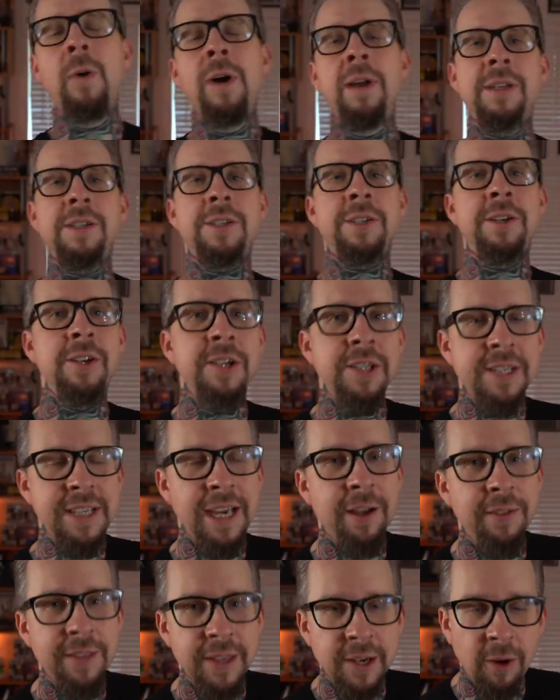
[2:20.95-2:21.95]
Well, it turns
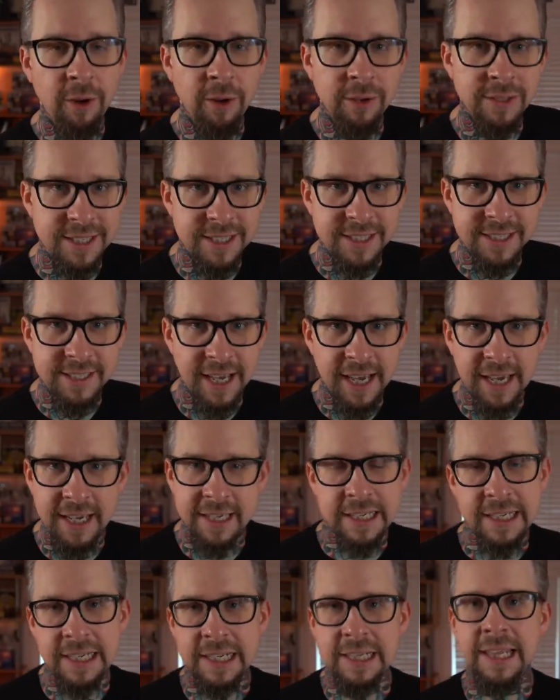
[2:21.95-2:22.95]
out that old
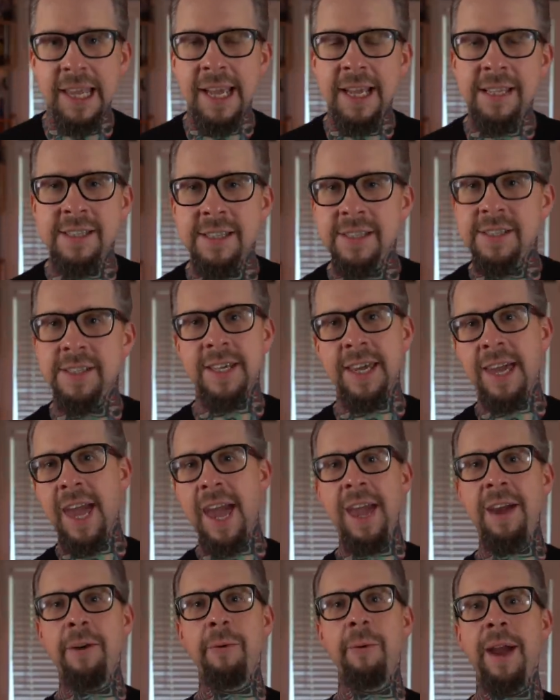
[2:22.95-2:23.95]
Stanton Glantz's
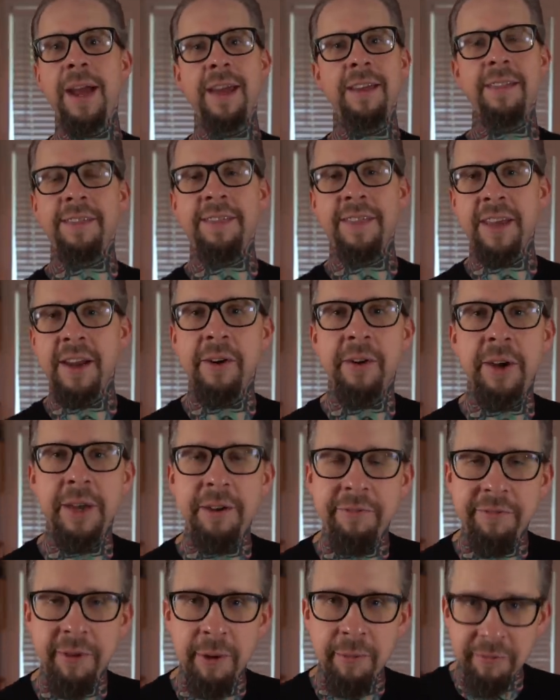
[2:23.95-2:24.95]
gateway
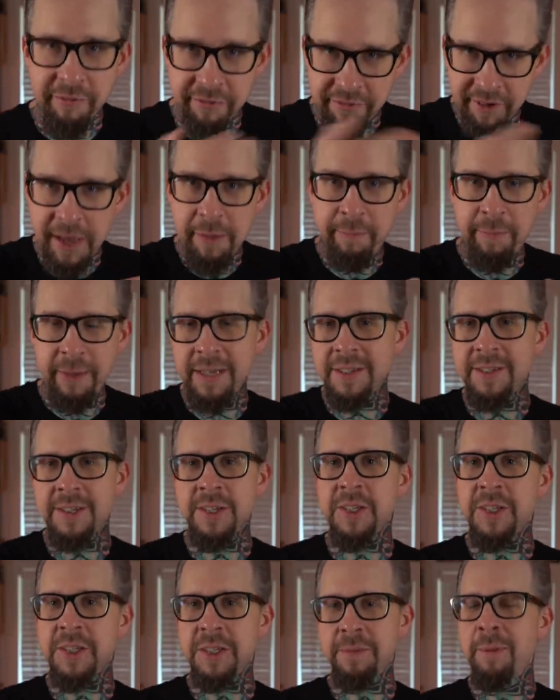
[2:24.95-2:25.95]
theory from vaping
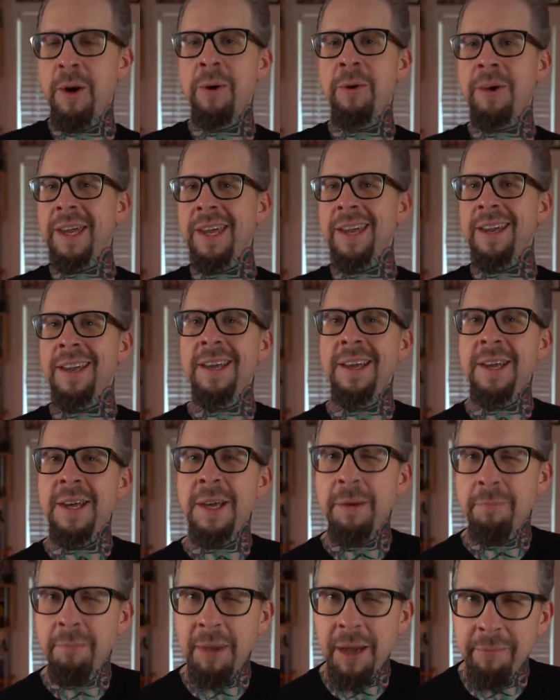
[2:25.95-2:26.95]
to smoking
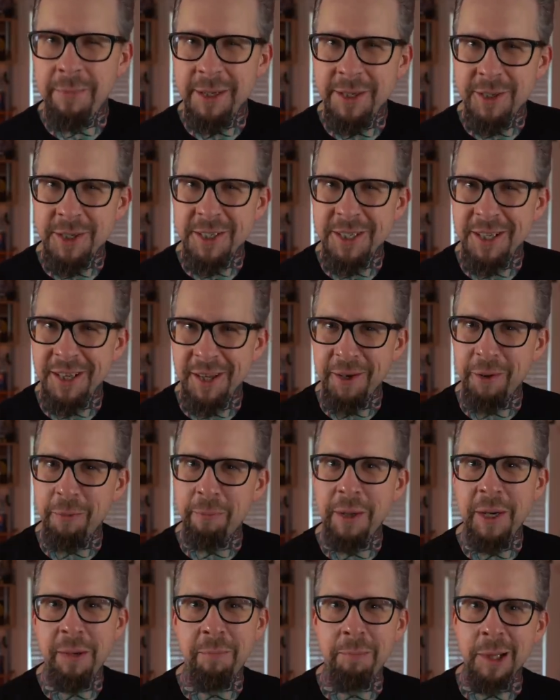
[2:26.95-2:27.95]
might be just a little
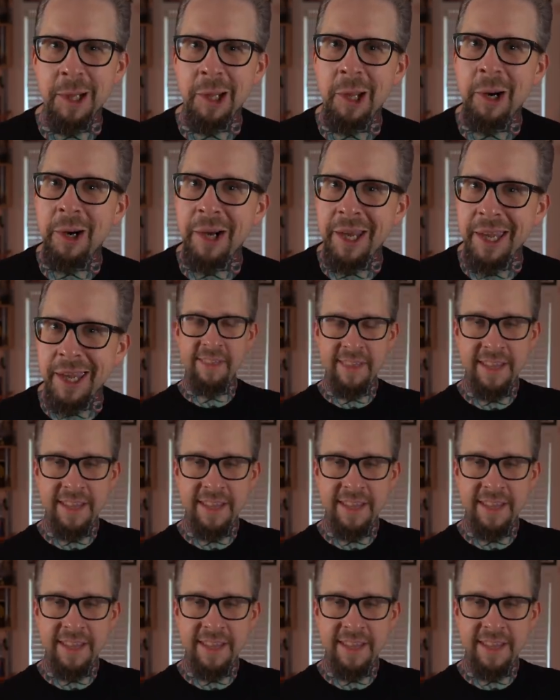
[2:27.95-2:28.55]
bit of malarkey.